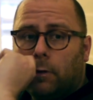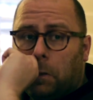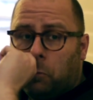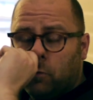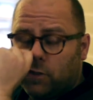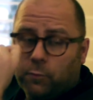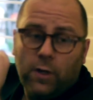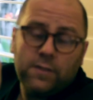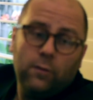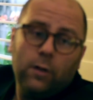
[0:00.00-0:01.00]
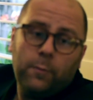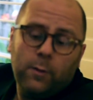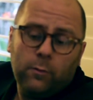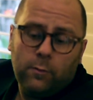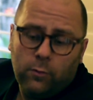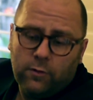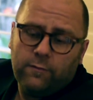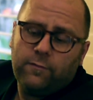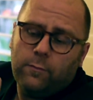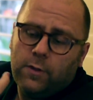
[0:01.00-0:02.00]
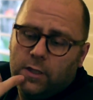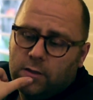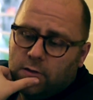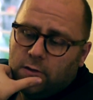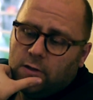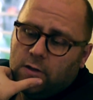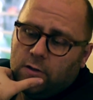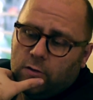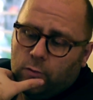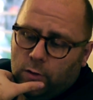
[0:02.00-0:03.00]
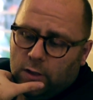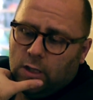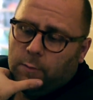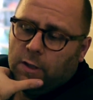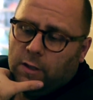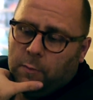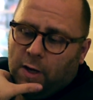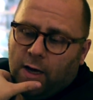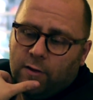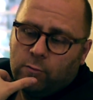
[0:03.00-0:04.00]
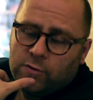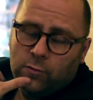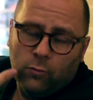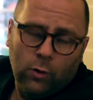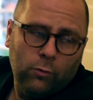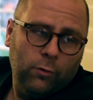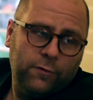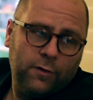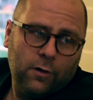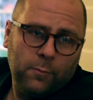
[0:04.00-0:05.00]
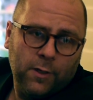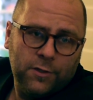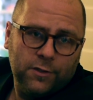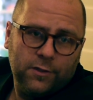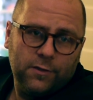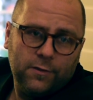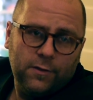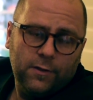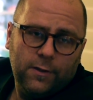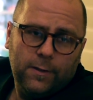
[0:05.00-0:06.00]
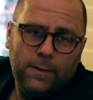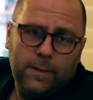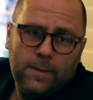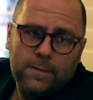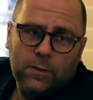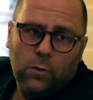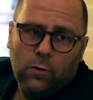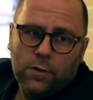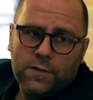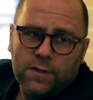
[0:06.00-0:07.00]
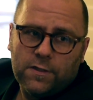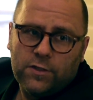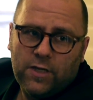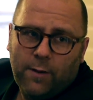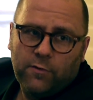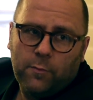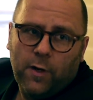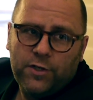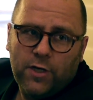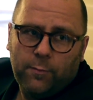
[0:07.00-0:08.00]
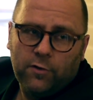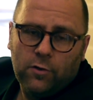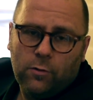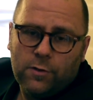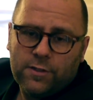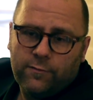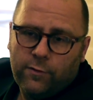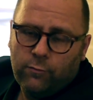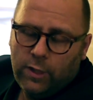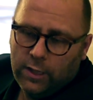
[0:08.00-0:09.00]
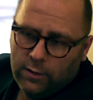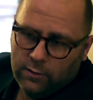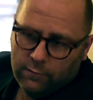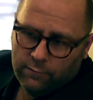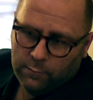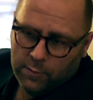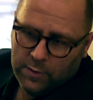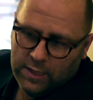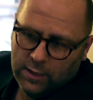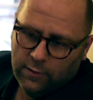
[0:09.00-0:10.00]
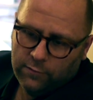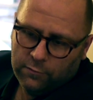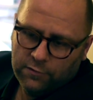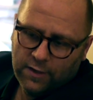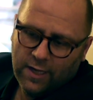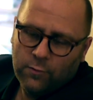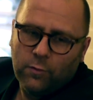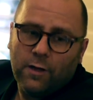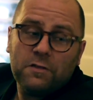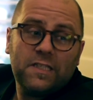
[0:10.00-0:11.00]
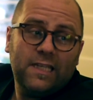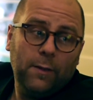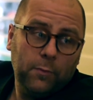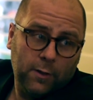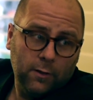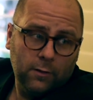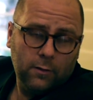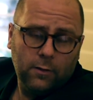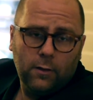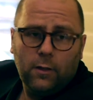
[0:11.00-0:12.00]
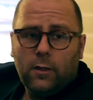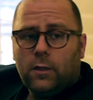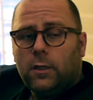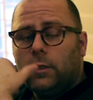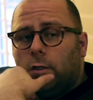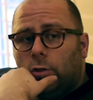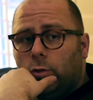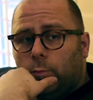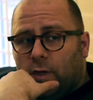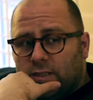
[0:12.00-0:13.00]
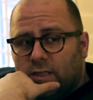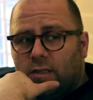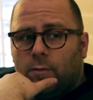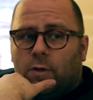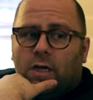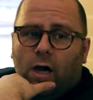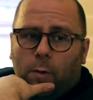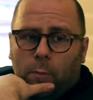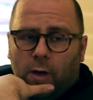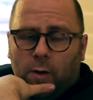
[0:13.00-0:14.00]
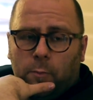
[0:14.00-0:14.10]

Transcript: won't surprise a lot of people. The book that for me really got me on the path was The Royal Road to Card Magic. Okay, and it's a course. It's a chapter by chapter course. If you read it from the beginning through to the end without skipping, you basically become a